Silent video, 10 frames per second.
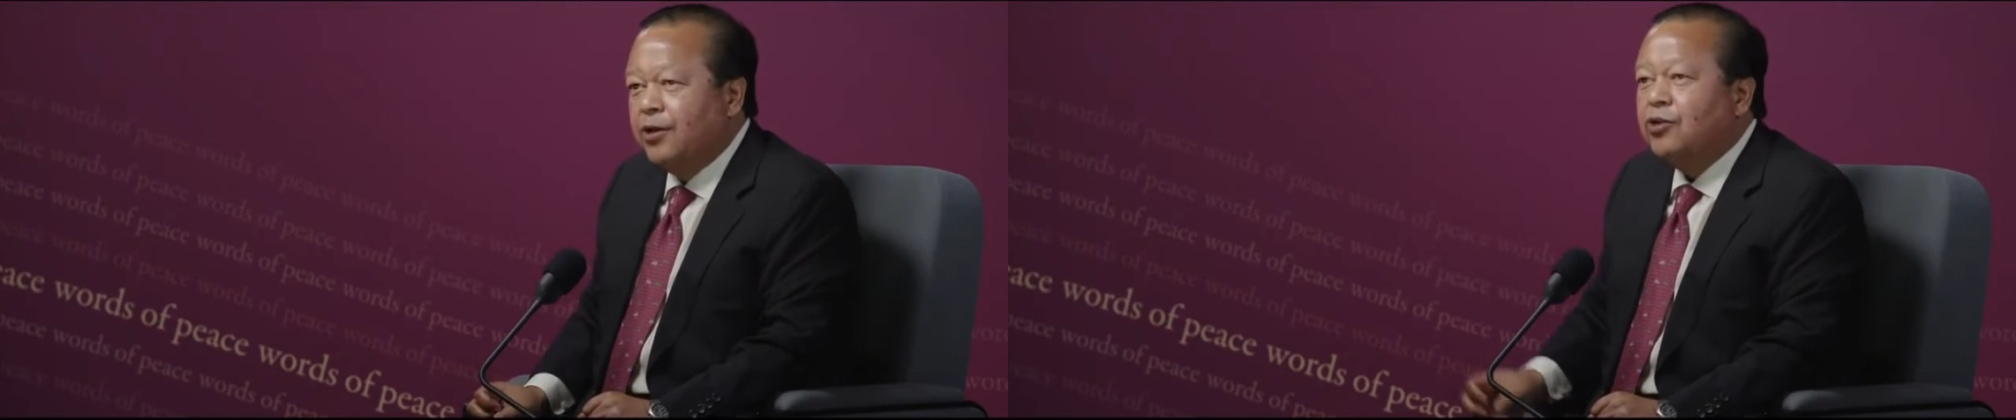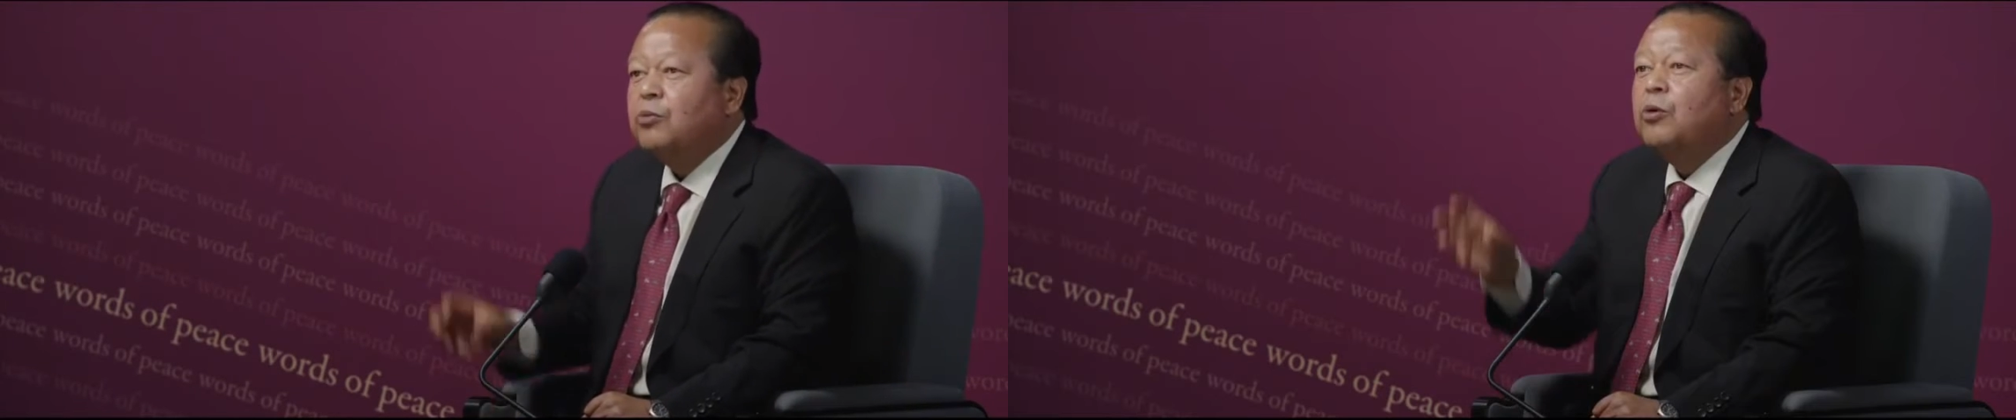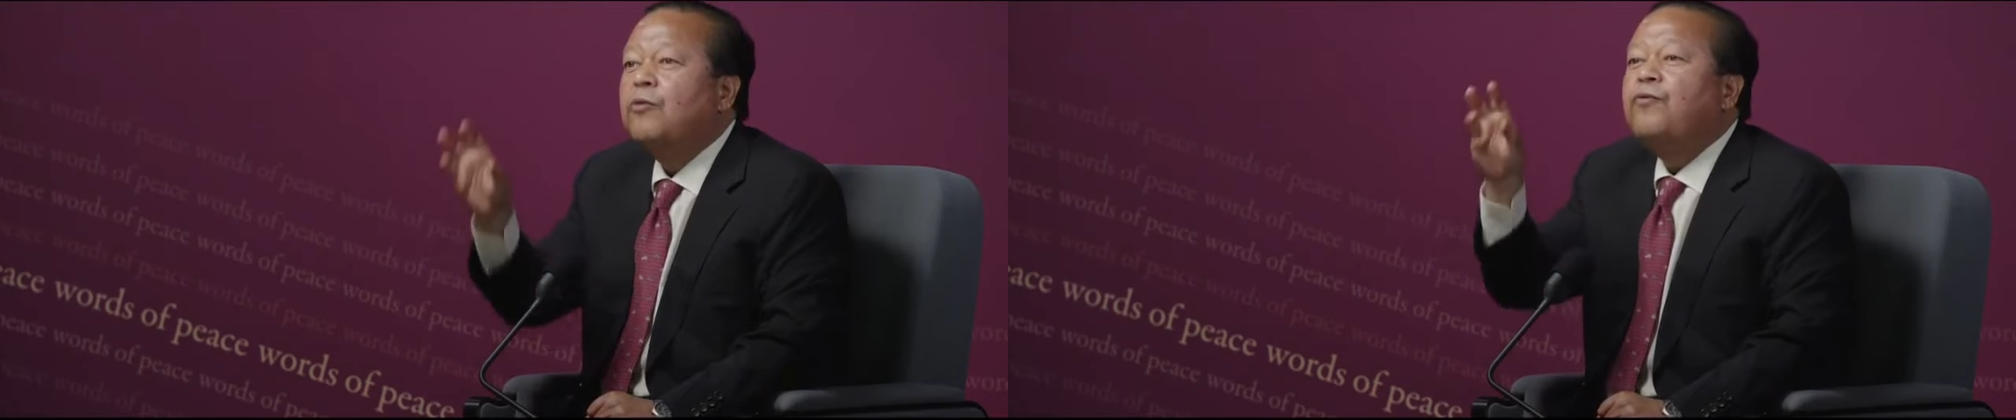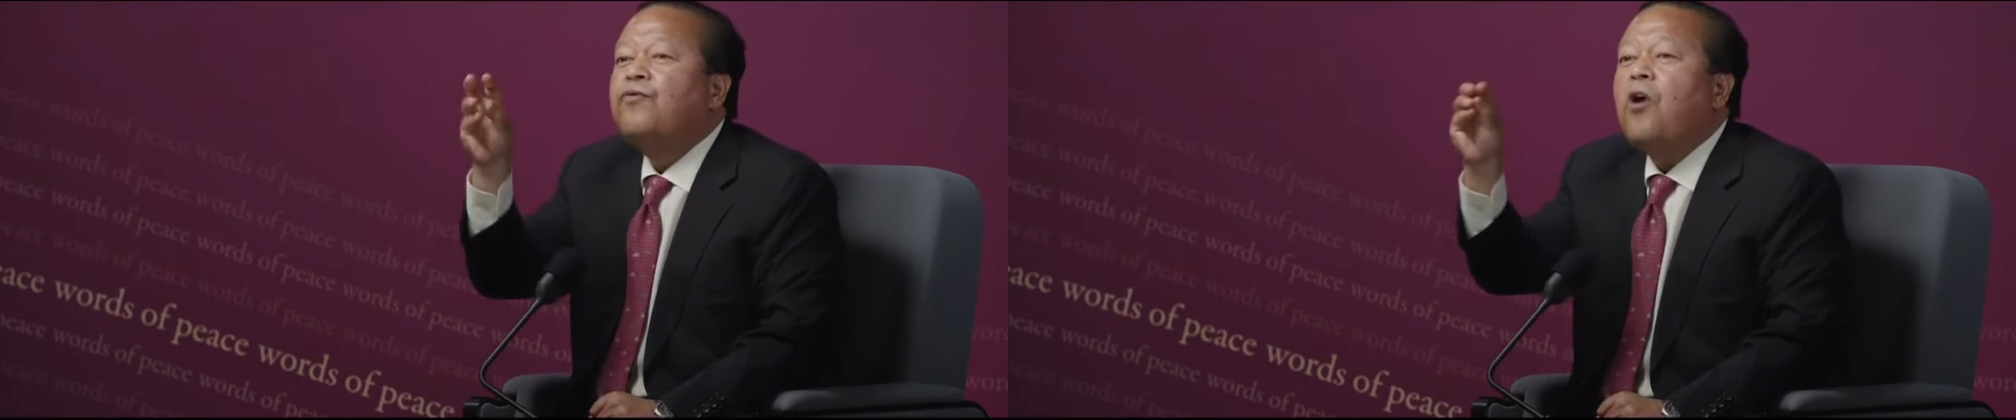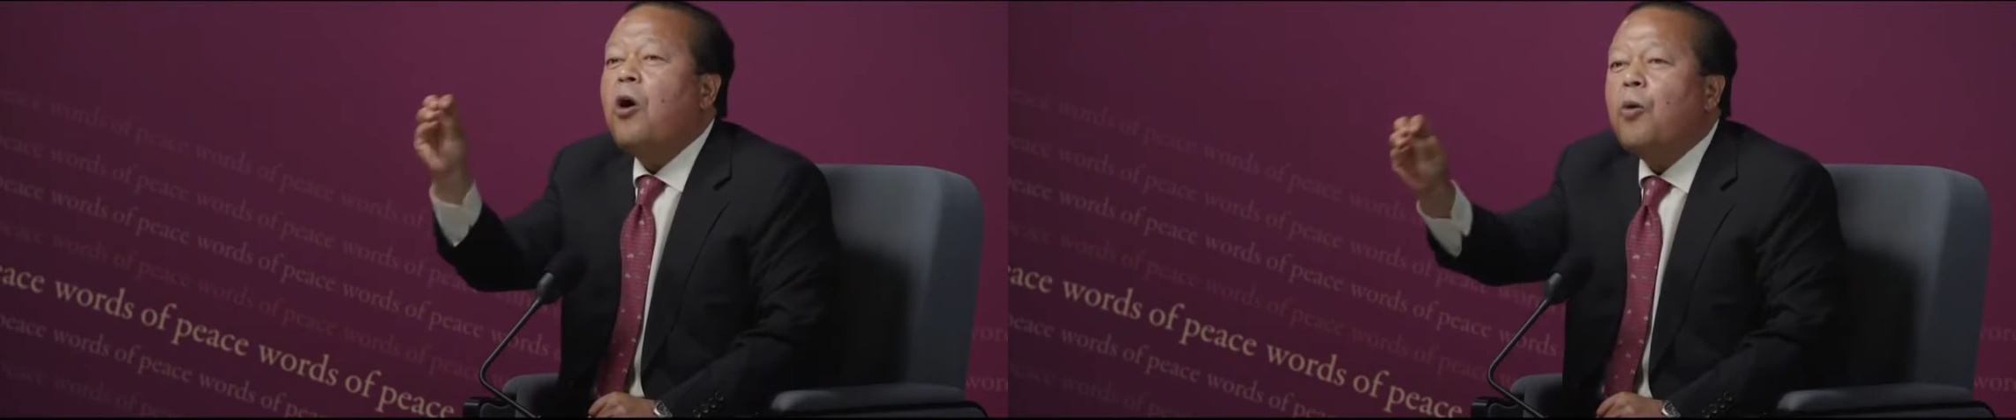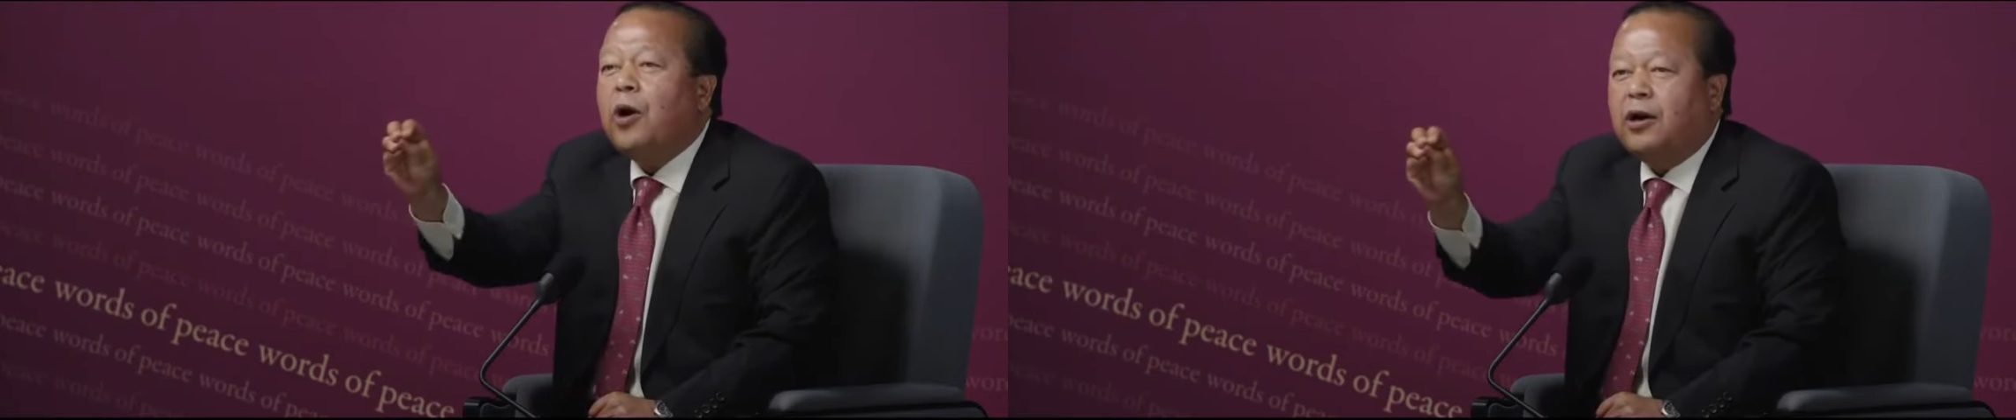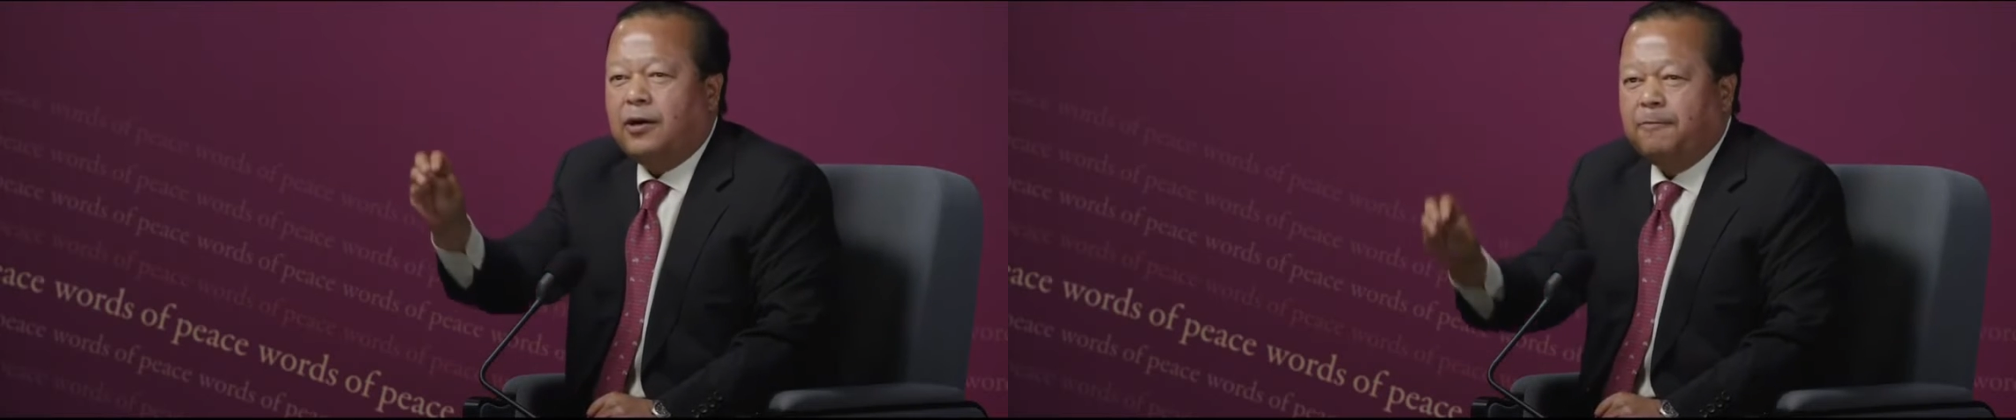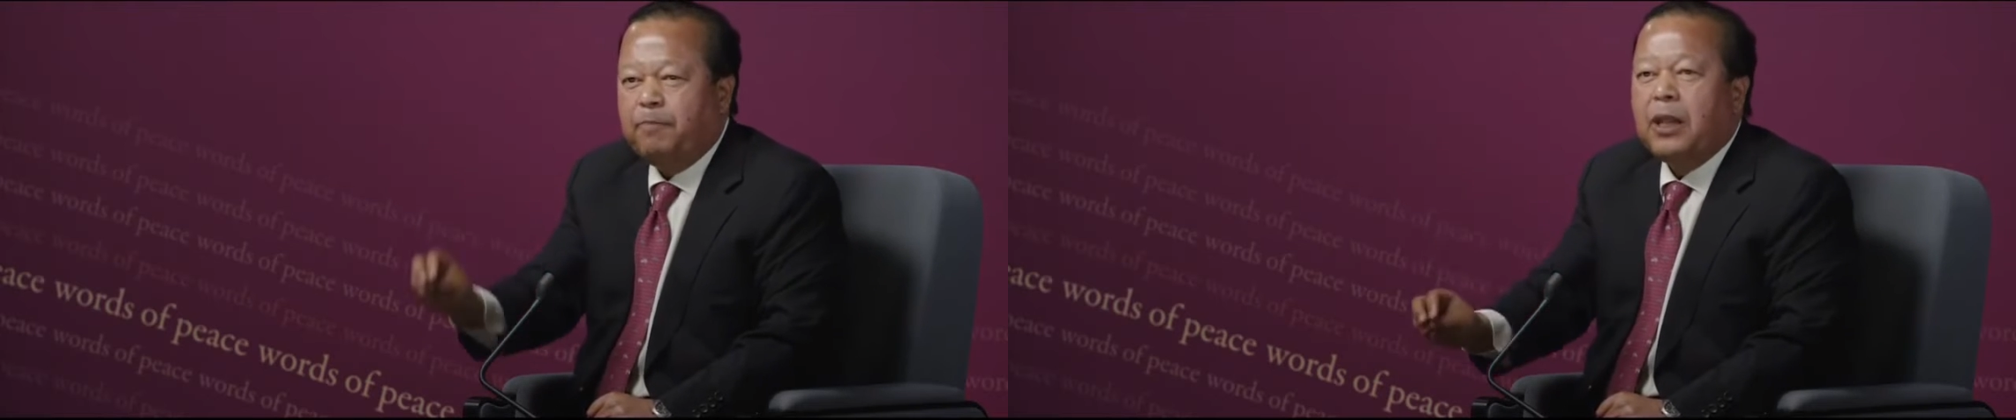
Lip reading: to move forward